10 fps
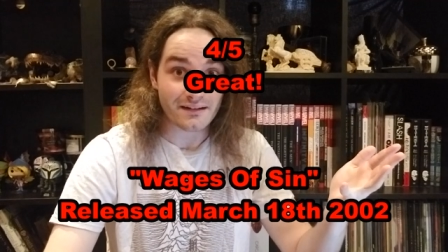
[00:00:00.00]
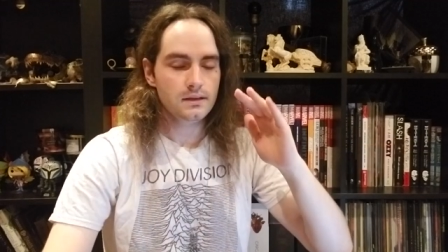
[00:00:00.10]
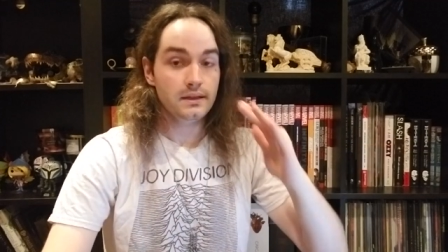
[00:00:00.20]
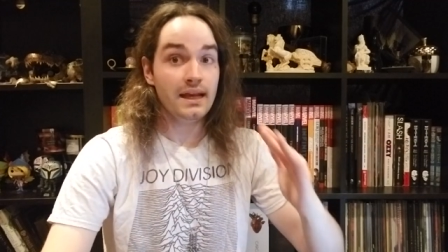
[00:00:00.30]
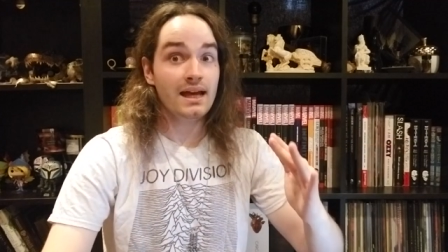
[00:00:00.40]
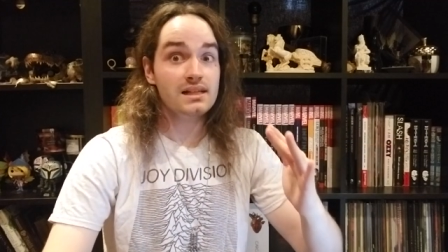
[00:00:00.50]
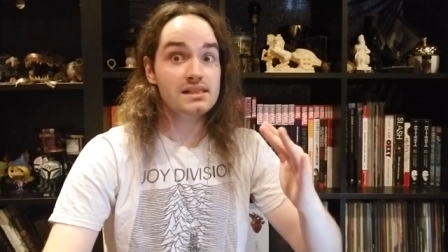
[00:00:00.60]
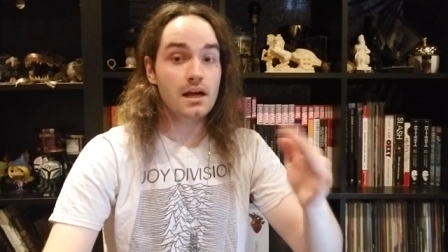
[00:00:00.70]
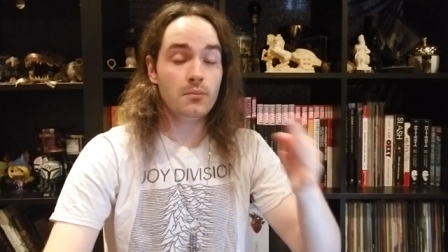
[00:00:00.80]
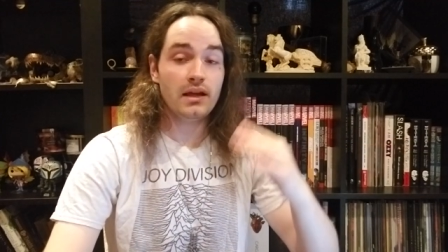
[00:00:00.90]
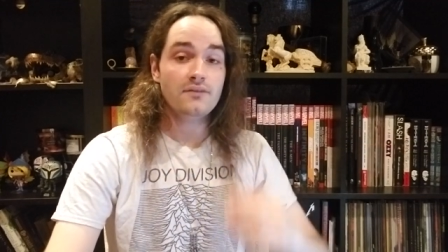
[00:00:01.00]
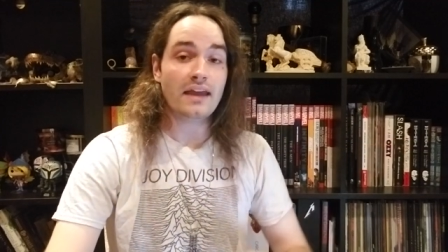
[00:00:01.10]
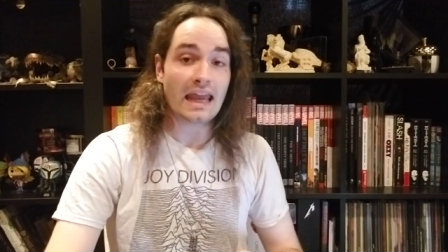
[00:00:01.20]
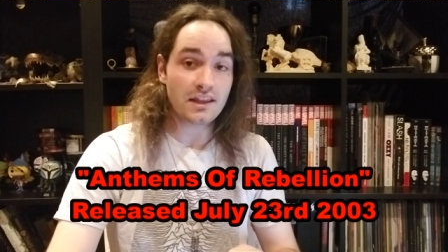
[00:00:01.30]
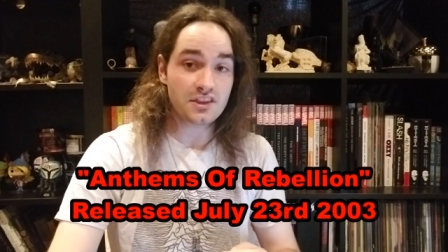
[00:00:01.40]
Next up, we have
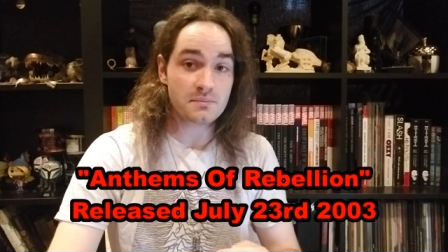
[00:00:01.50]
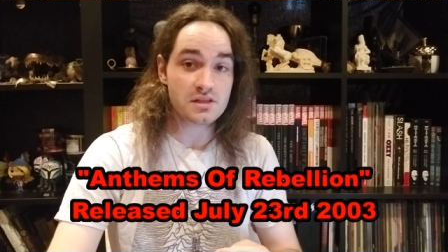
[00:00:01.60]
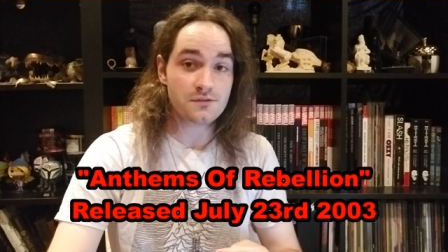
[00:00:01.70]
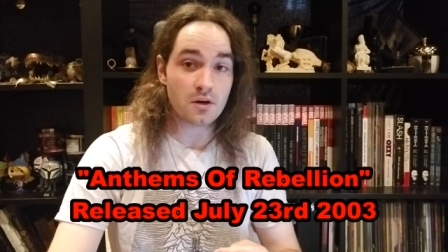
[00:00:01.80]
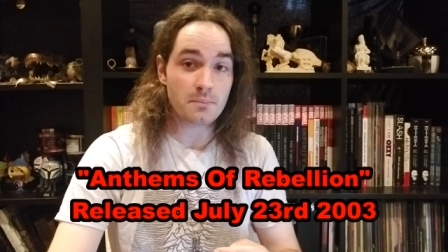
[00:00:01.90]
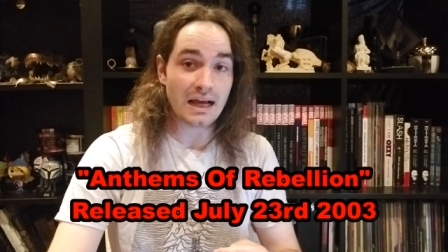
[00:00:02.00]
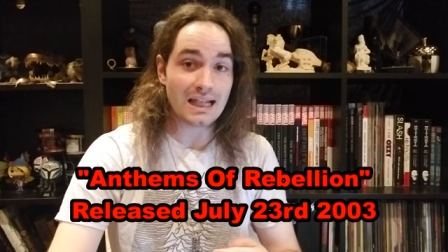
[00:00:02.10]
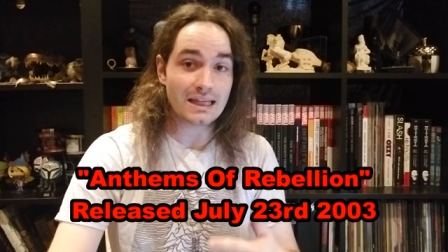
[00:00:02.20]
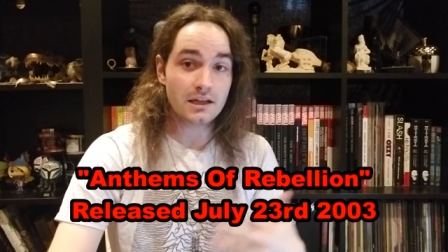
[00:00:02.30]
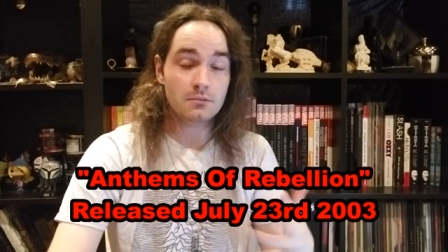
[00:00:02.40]
Anthems of Rebellion,